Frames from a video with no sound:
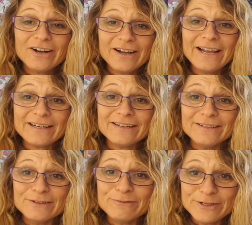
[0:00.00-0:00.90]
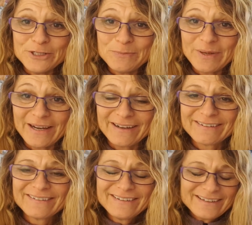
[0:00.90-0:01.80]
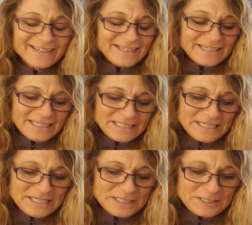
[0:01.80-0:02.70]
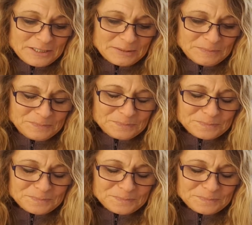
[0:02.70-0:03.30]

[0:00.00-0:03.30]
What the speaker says: I had it in the finish bag. But